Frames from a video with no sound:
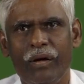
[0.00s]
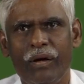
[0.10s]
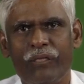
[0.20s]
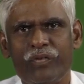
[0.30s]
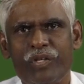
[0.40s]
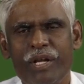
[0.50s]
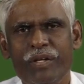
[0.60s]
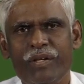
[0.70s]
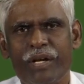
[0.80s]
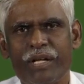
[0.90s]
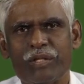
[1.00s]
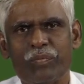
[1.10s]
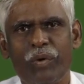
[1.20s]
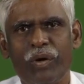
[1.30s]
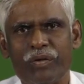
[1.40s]
of change and
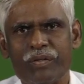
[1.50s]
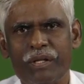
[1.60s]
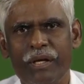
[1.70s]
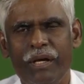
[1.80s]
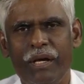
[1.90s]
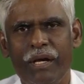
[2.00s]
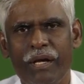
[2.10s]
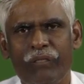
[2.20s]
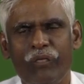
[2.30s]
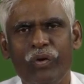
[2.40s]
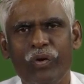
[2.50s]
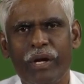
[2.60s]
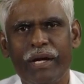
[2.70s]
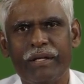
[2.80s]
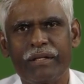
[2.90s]
response, if we look
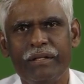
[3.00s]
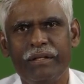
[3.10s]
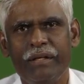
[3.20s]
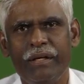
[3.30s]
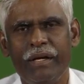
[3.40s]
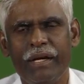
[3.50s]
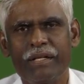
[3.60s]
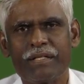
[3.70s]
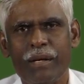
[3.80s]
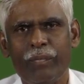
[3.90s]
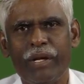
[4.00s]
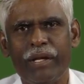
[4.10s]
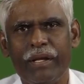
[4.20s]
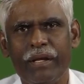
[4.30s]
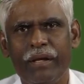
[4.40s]
at in
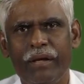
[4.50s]
summary,